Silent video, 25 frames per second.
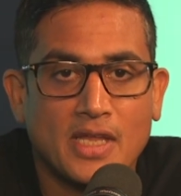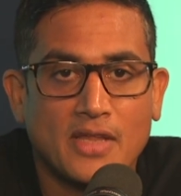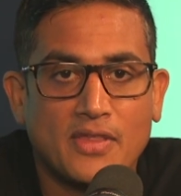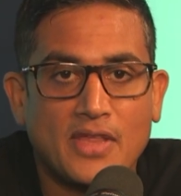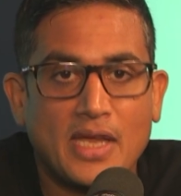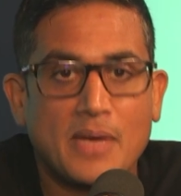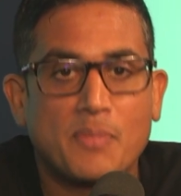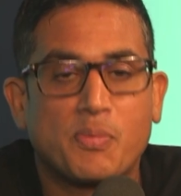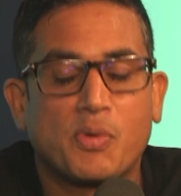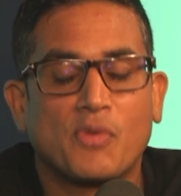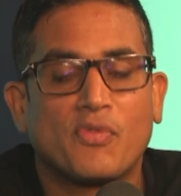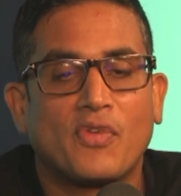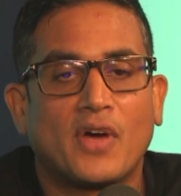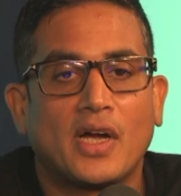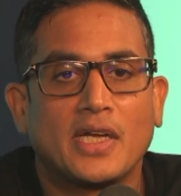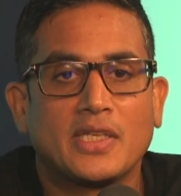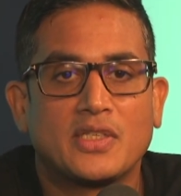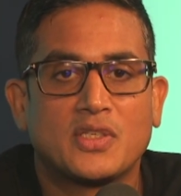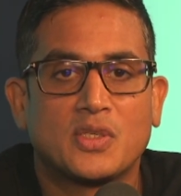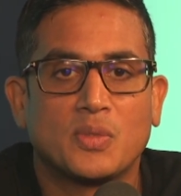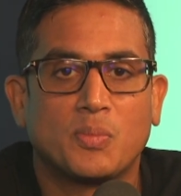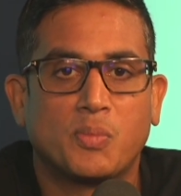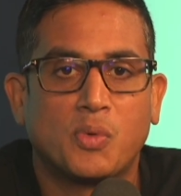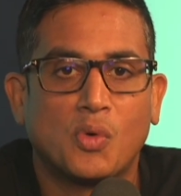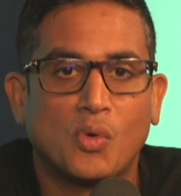They provide
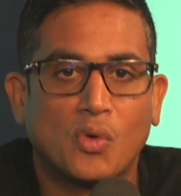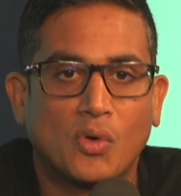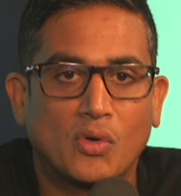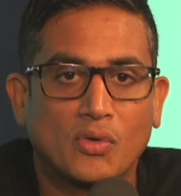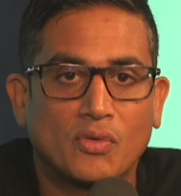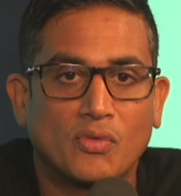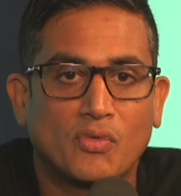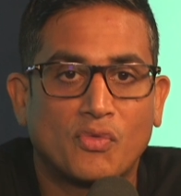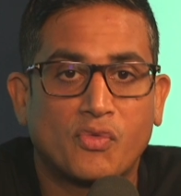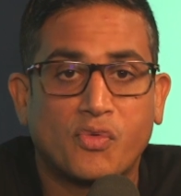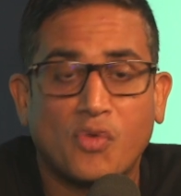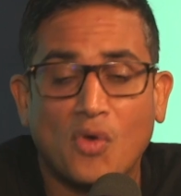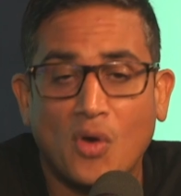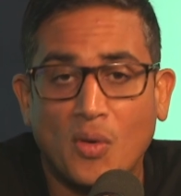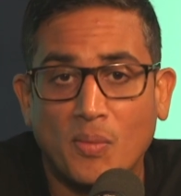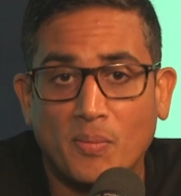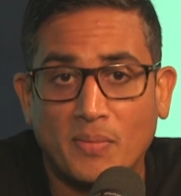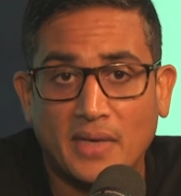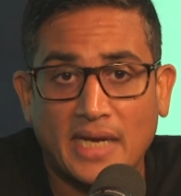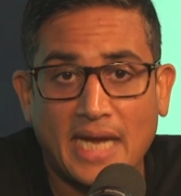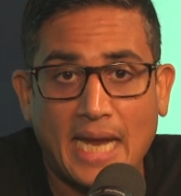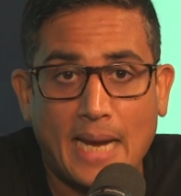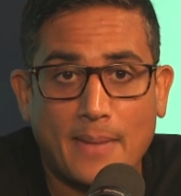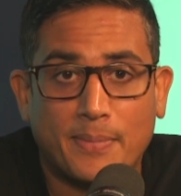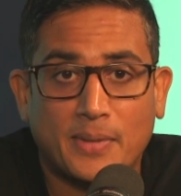support
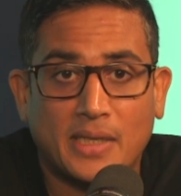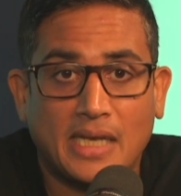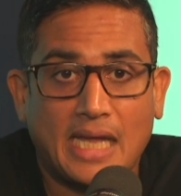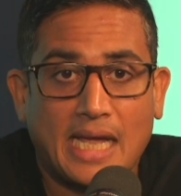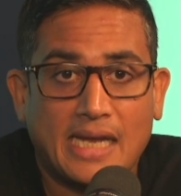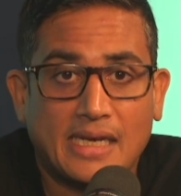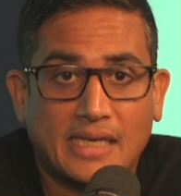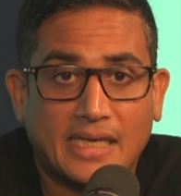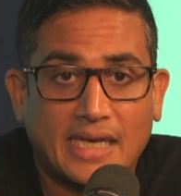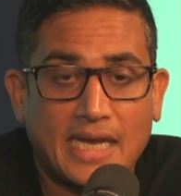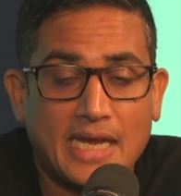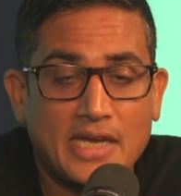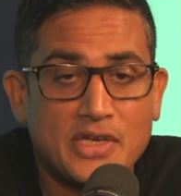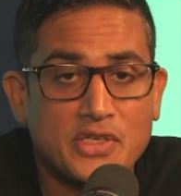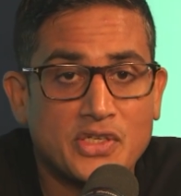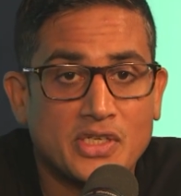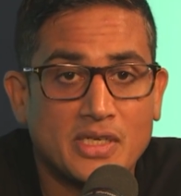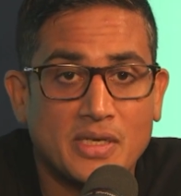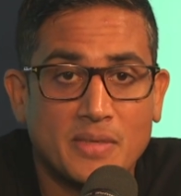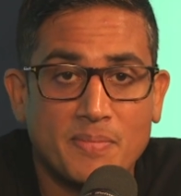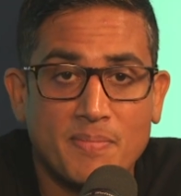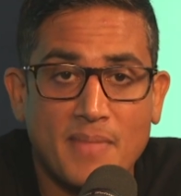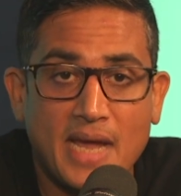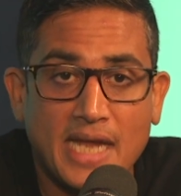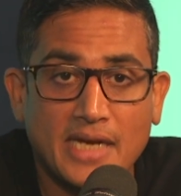from capital
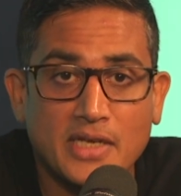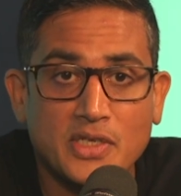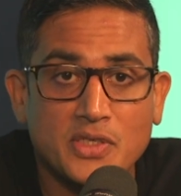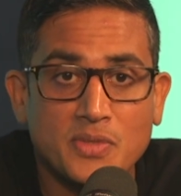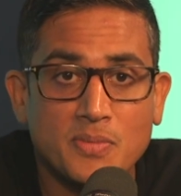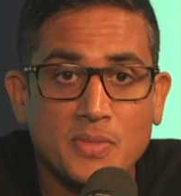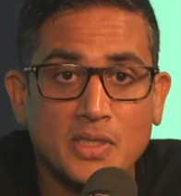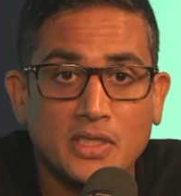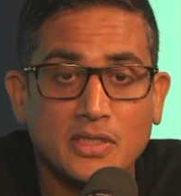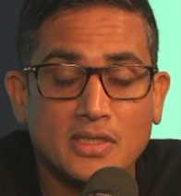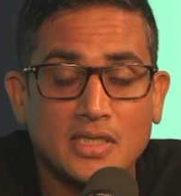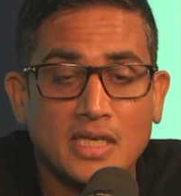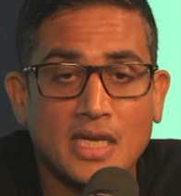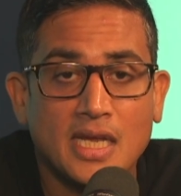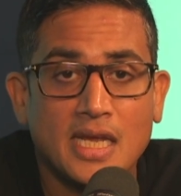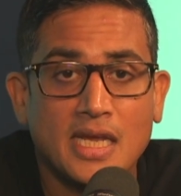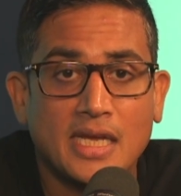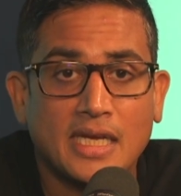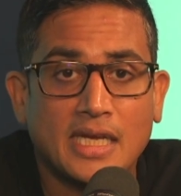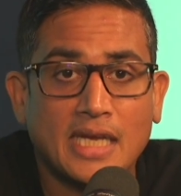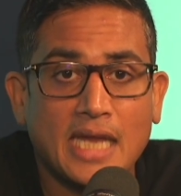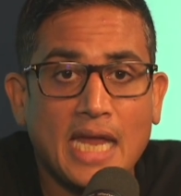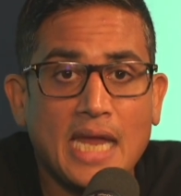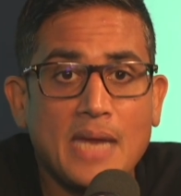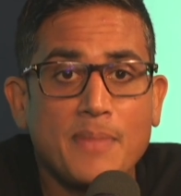allocation and management,
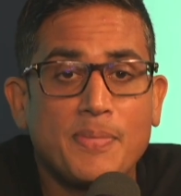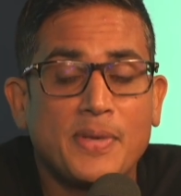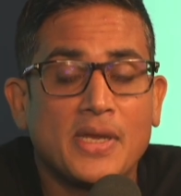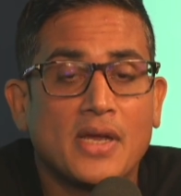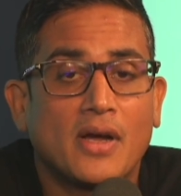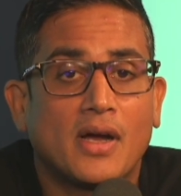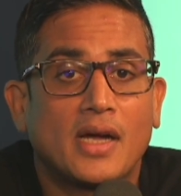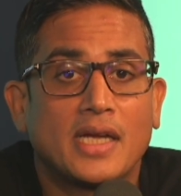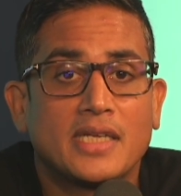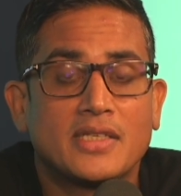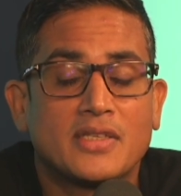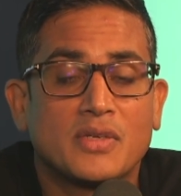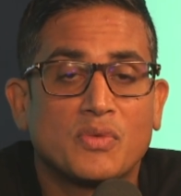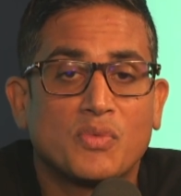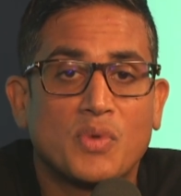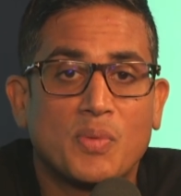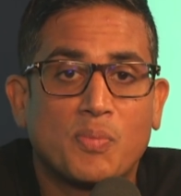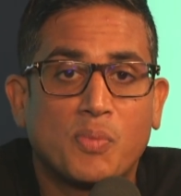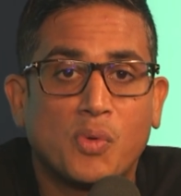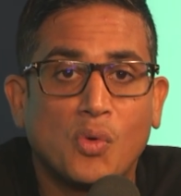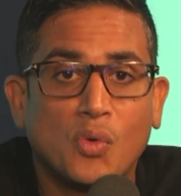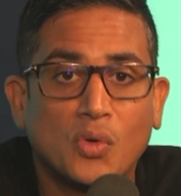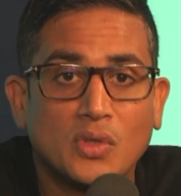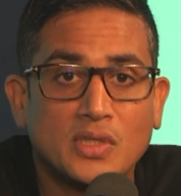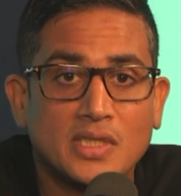KPIs and
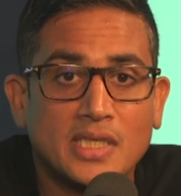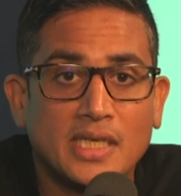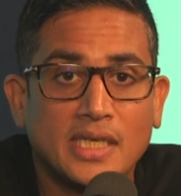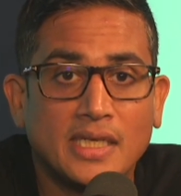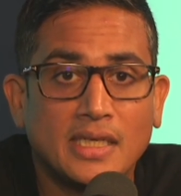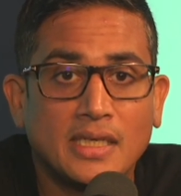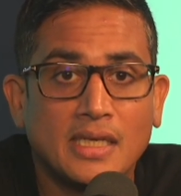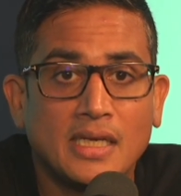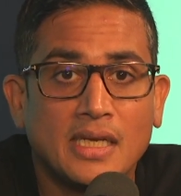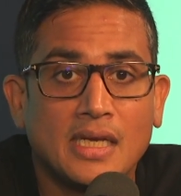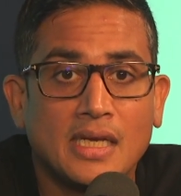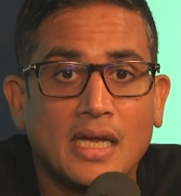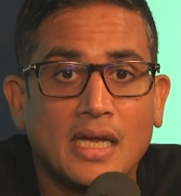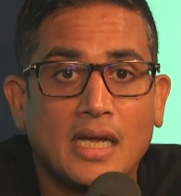reporting,